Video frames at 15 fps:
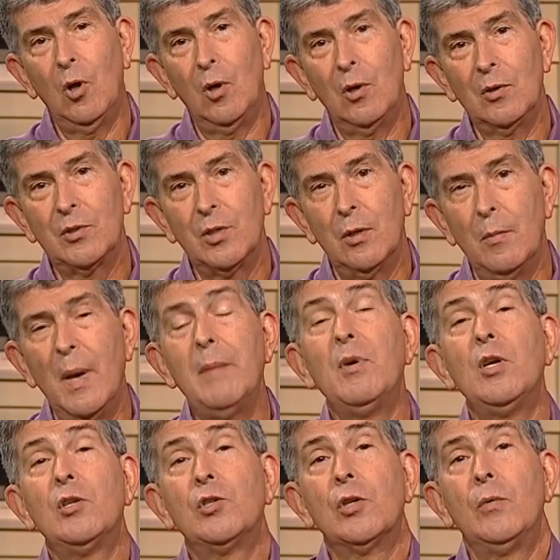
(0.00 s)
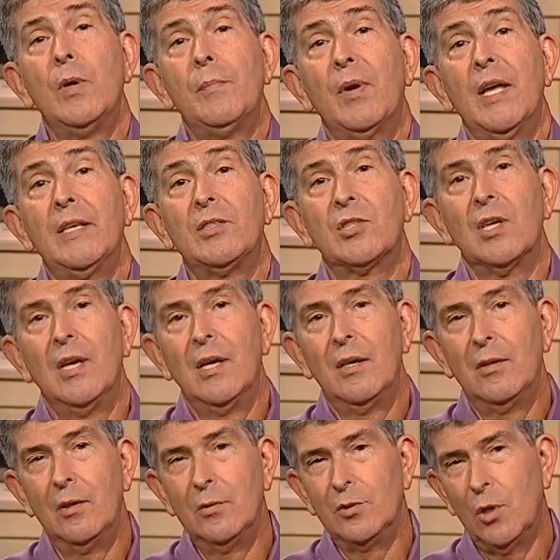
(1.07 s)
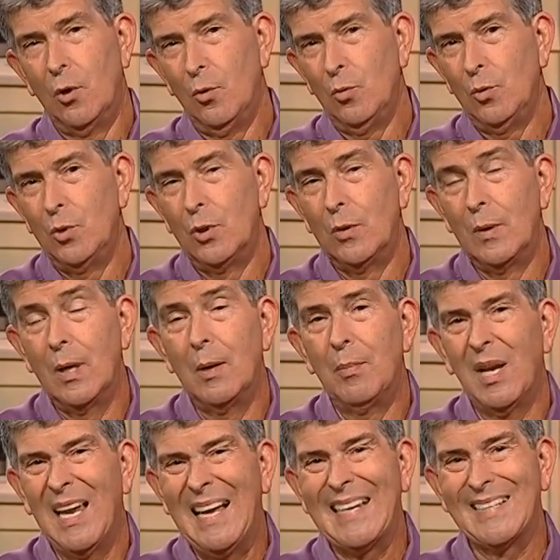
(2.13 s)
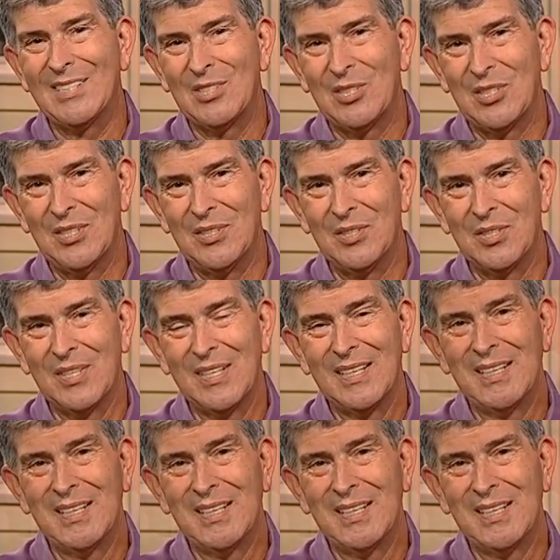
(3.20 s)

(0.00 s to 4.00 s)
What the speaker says: also. Maybe you should replace those older appliances.